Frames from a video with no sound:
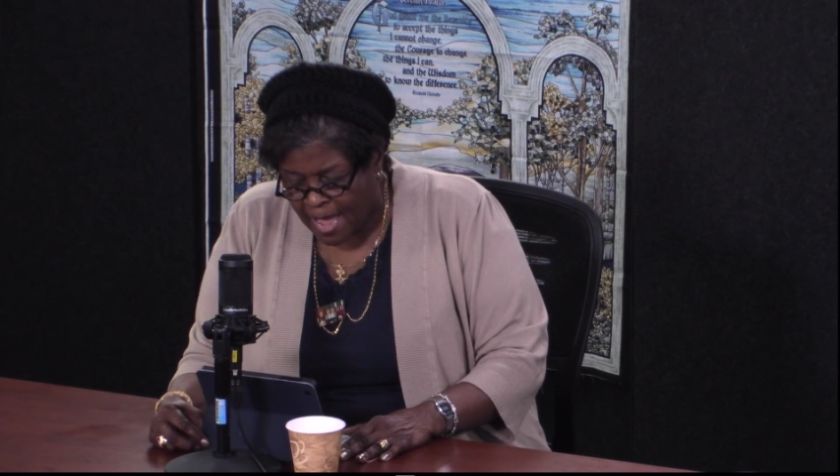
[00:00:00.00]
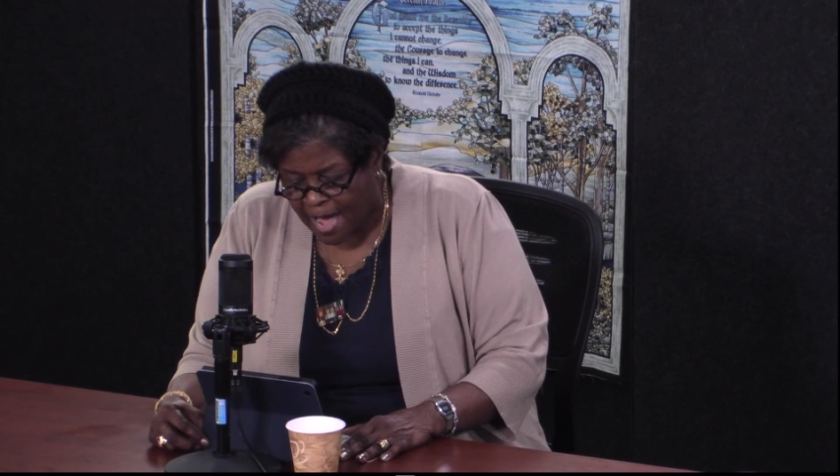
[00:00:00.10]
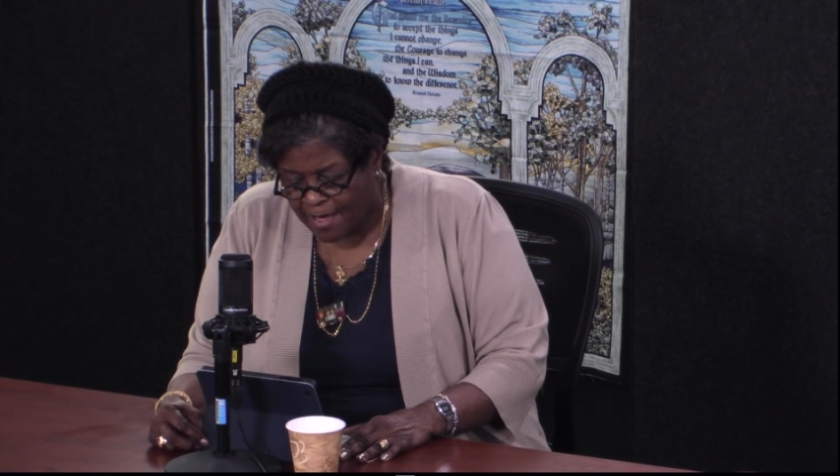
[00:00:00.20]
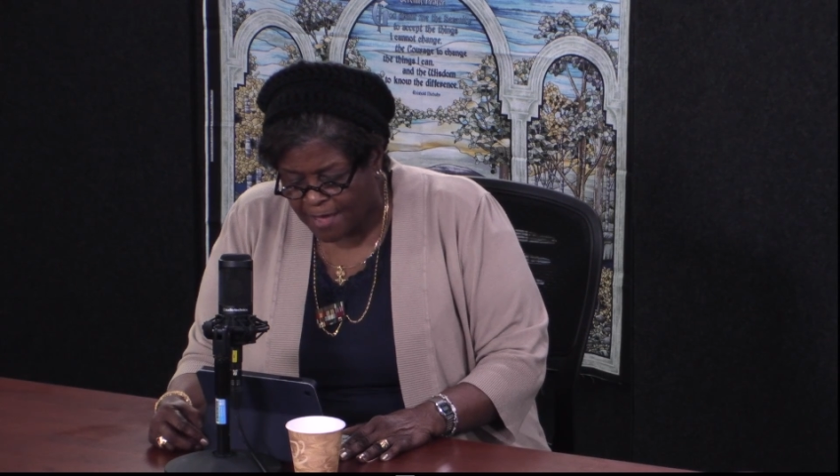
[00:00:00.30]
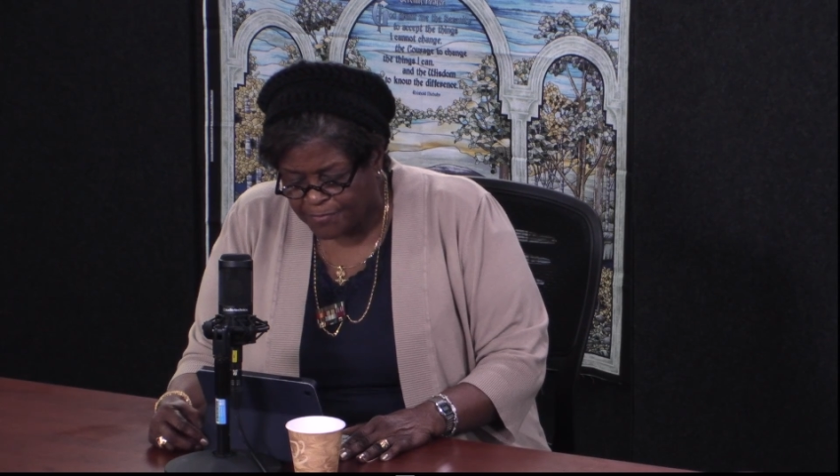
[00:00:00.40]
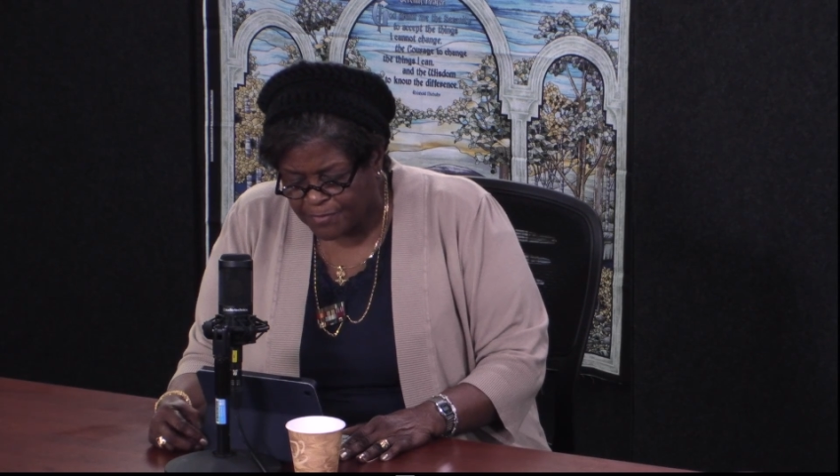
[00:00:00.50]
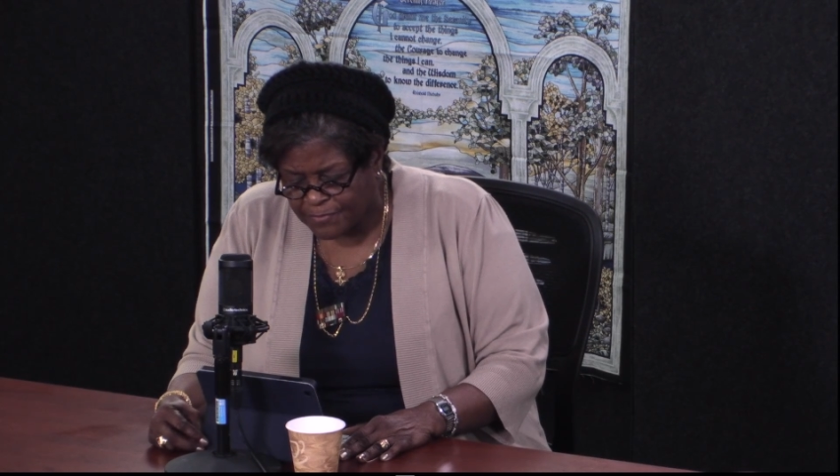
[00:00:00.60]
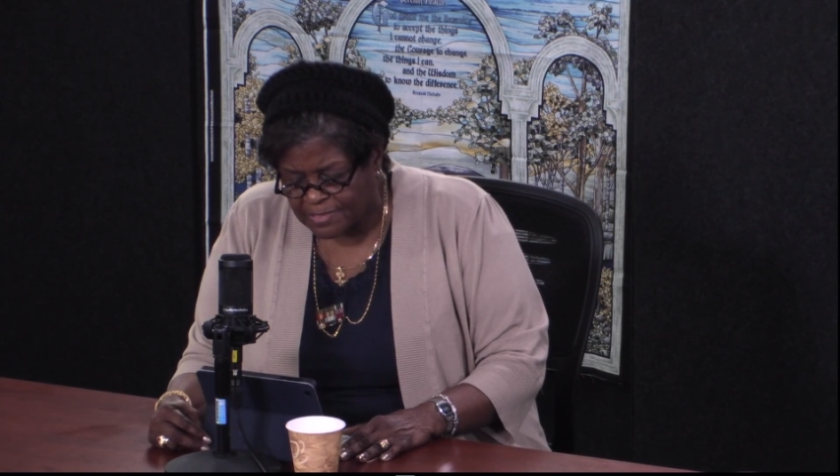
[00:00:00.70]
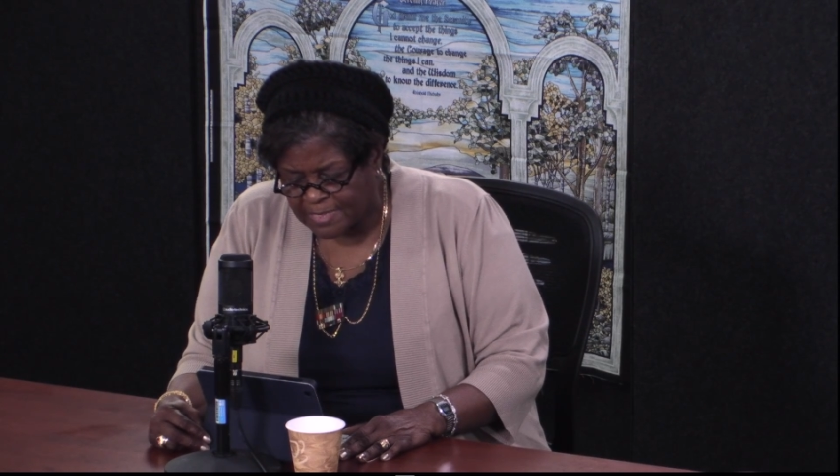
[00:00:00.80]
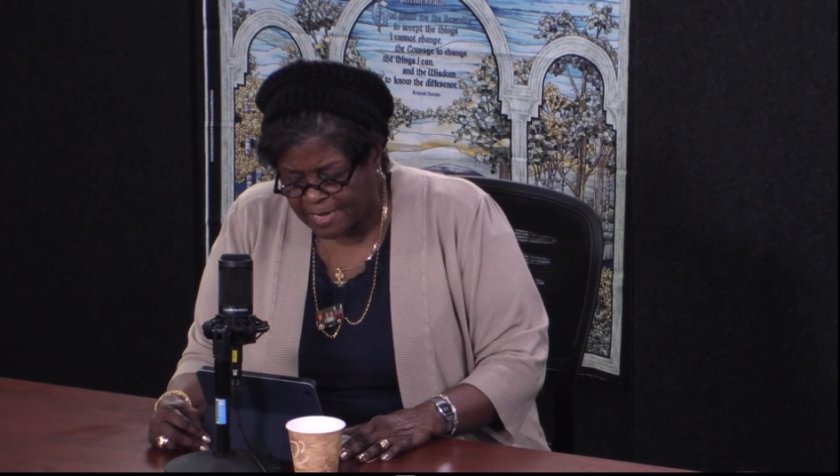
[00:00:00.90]
I, I think
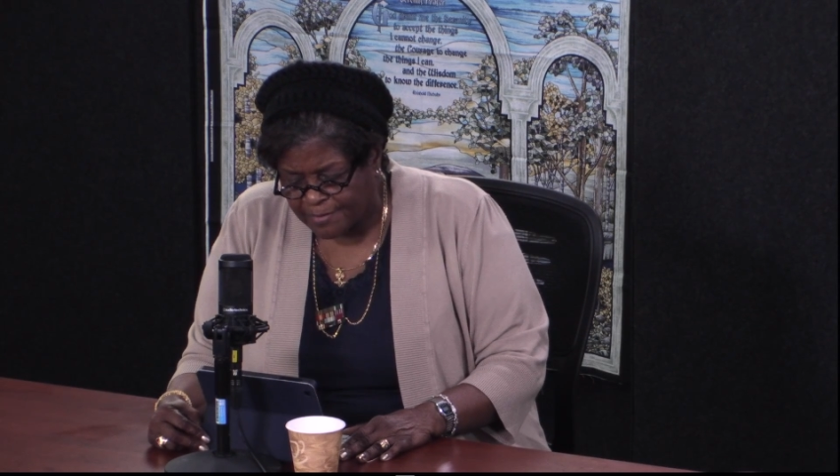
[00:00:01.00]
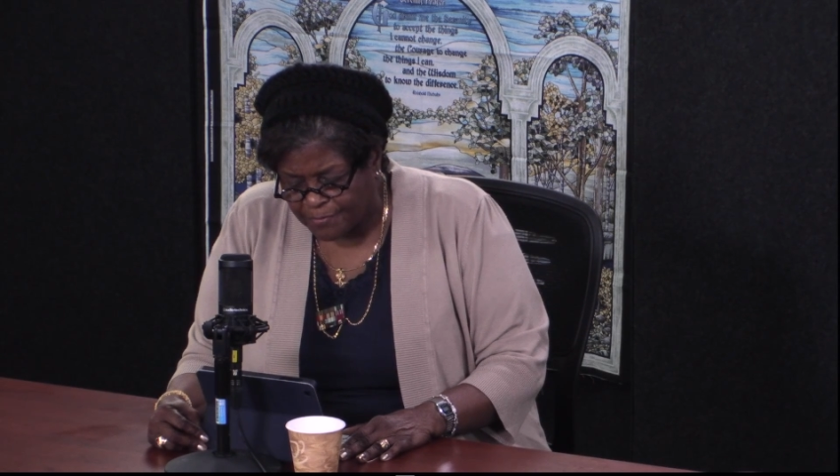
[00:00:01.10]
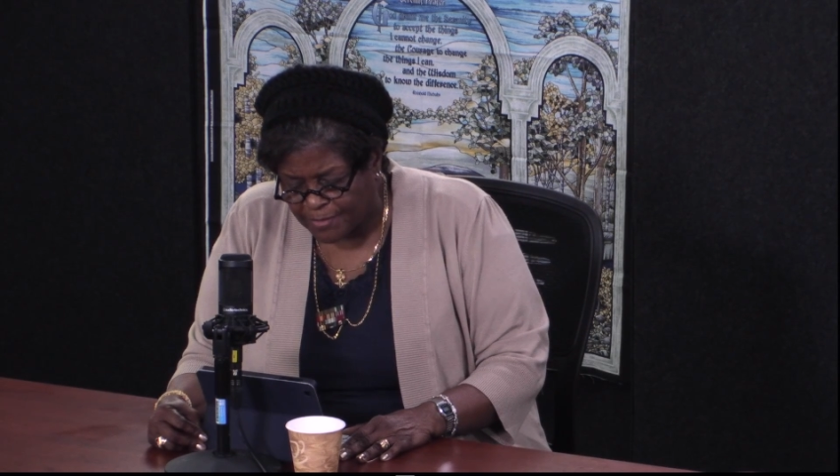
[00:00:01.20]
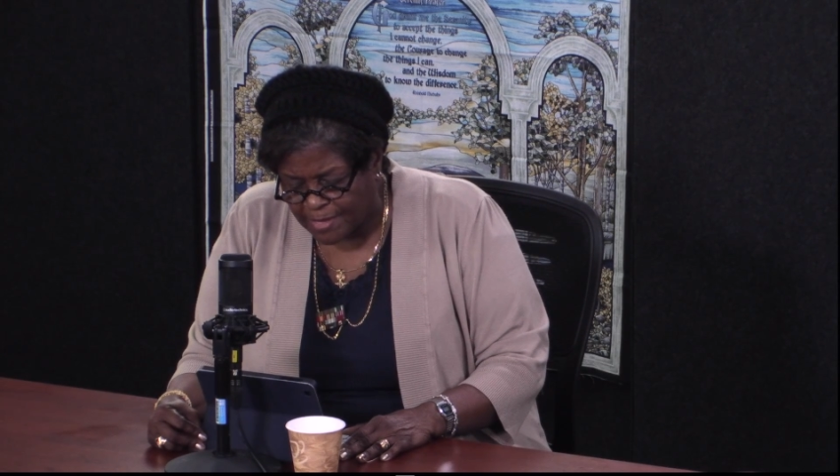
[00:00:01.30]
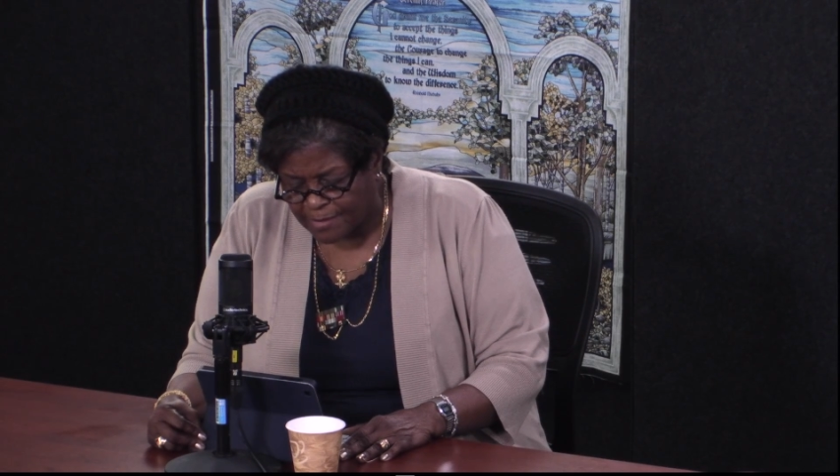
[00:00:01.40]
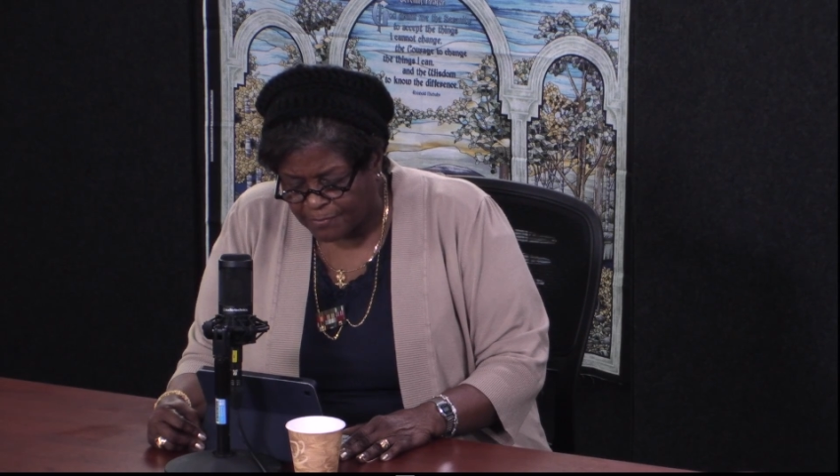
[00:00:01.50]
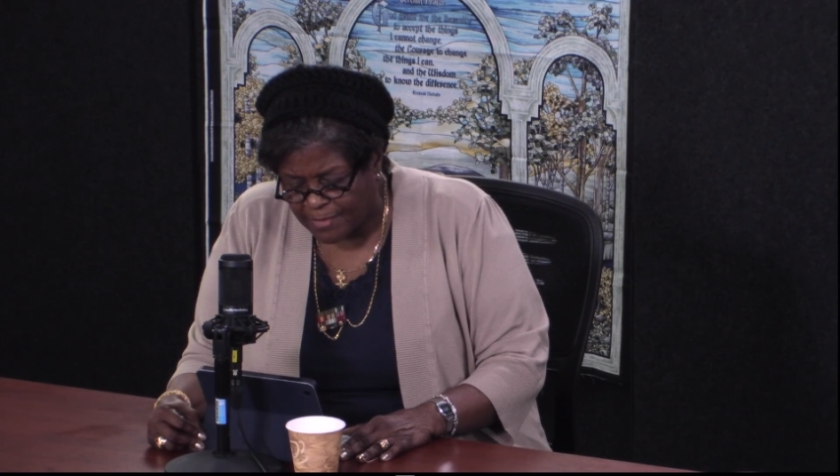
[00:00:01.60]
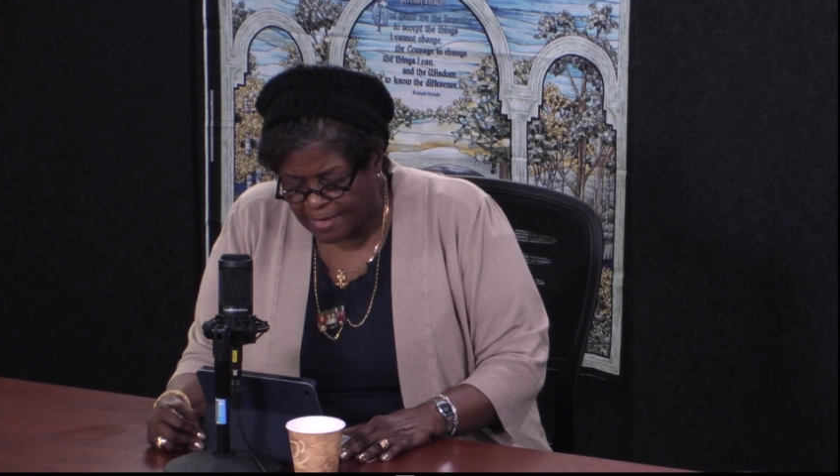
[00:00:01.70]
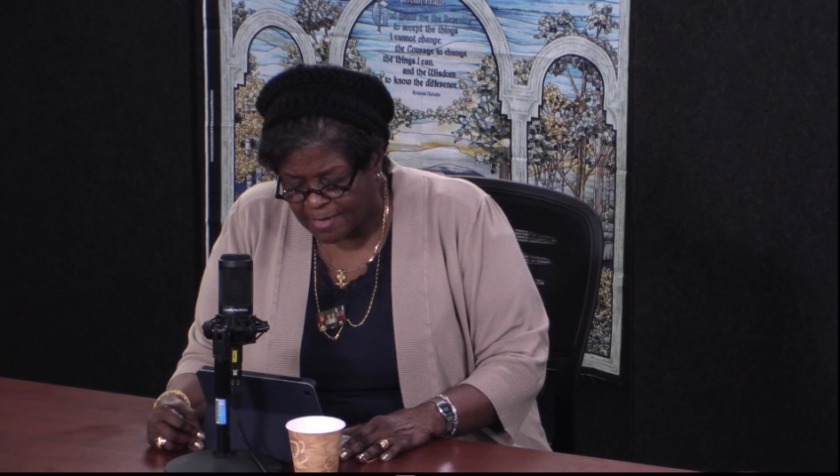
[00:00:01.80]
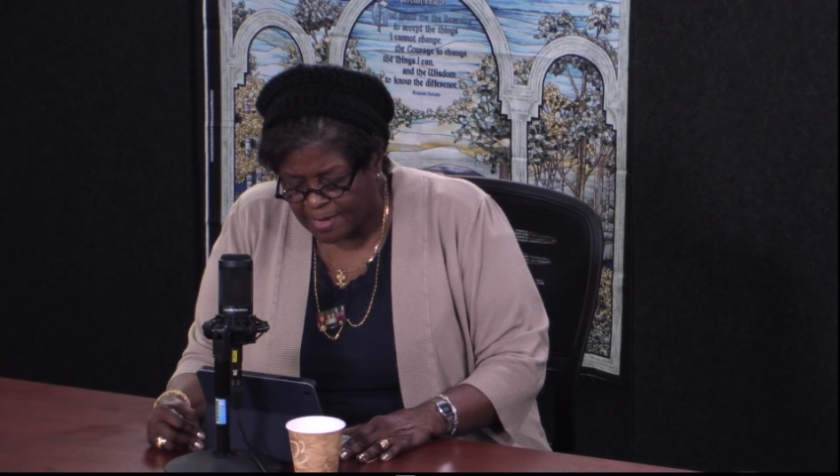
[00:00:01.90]
the second thing
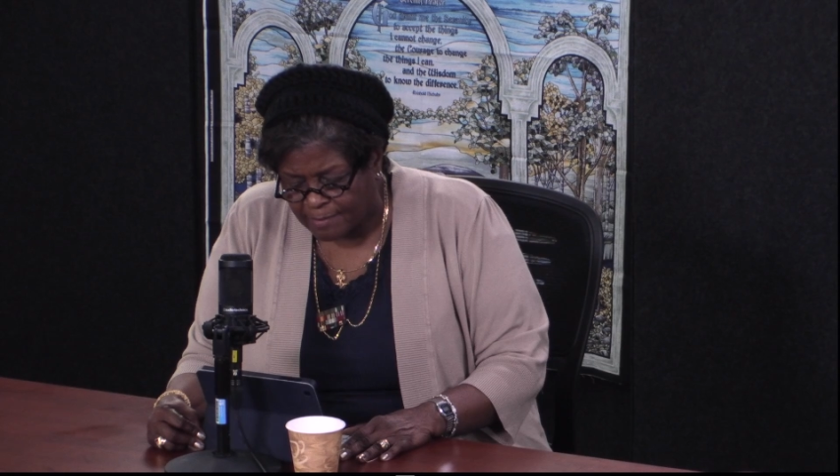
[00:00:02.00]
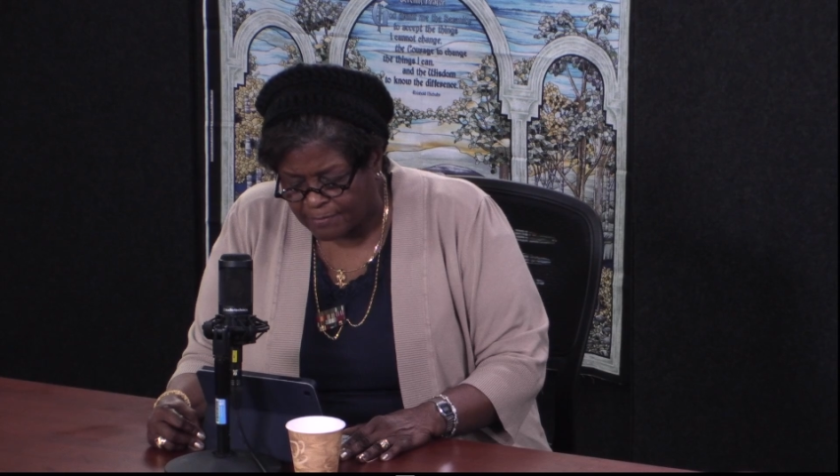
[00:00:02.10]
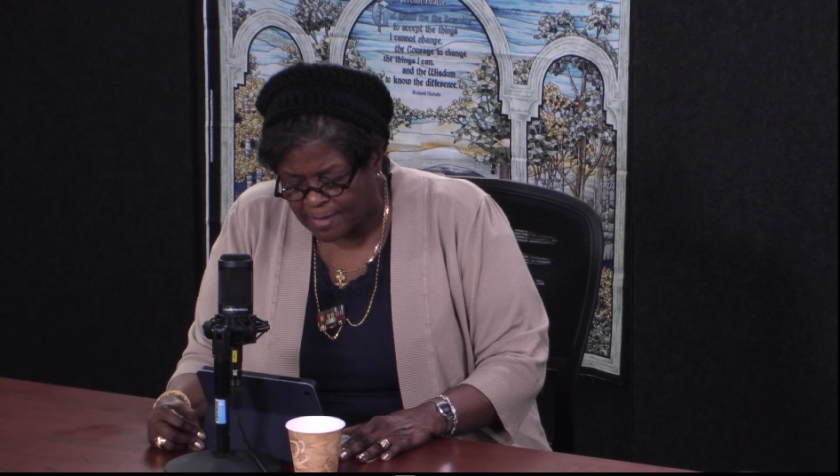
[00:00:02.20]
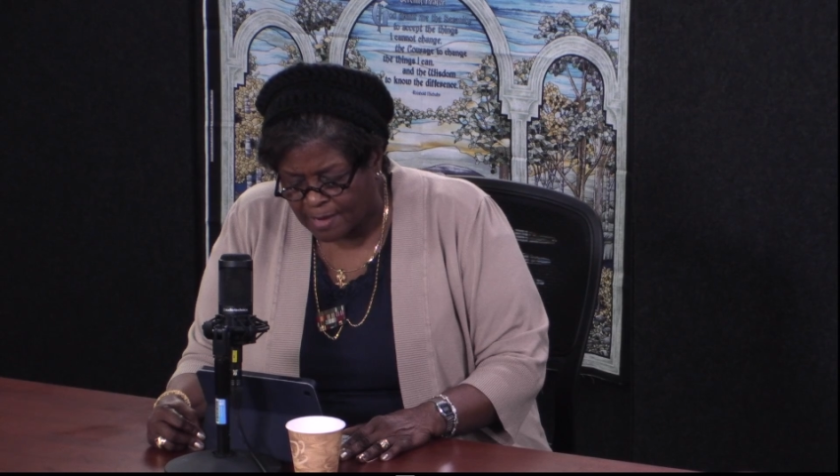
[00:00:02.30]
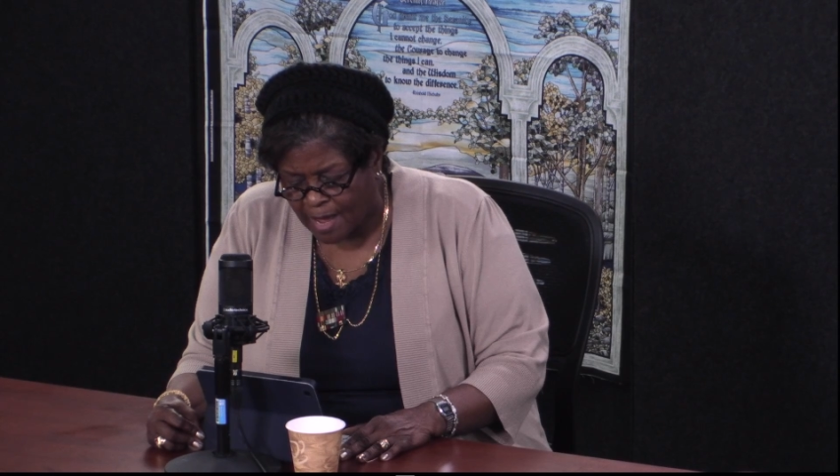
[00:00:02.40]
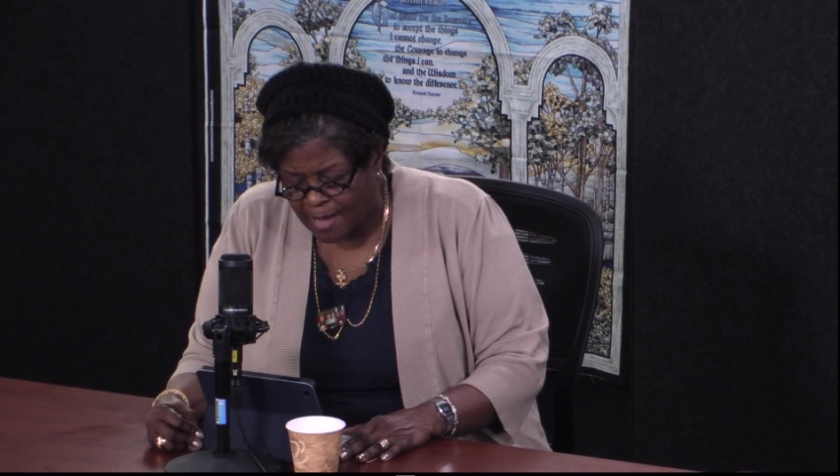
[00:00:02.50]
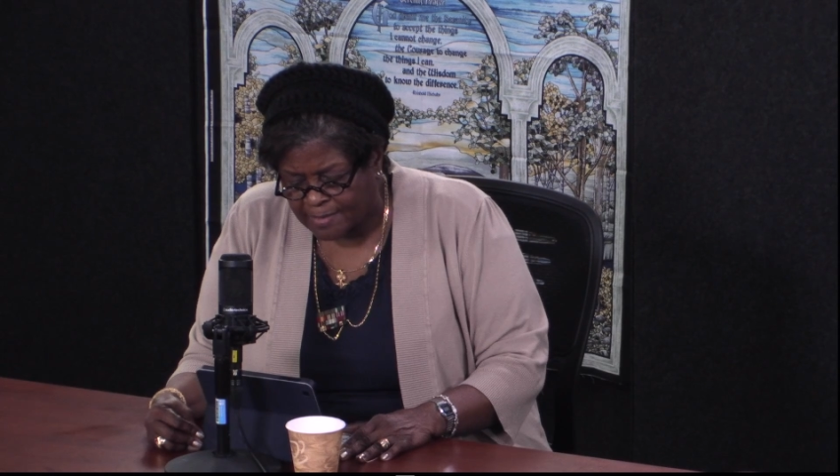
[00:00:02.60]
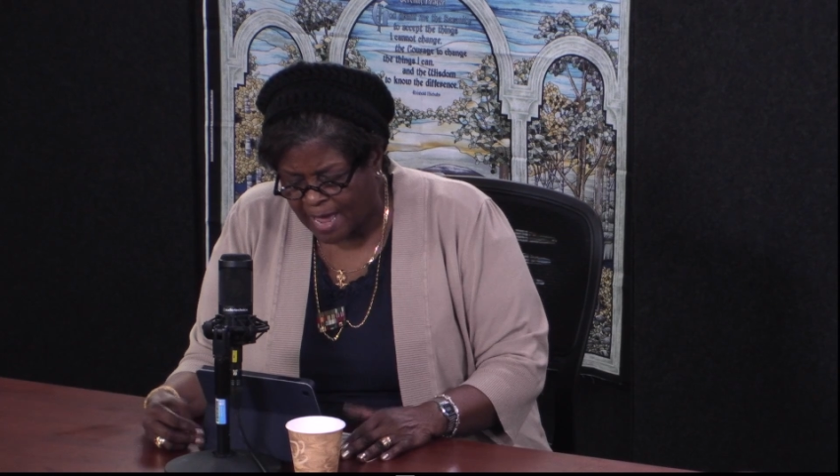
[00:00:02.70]
that that I,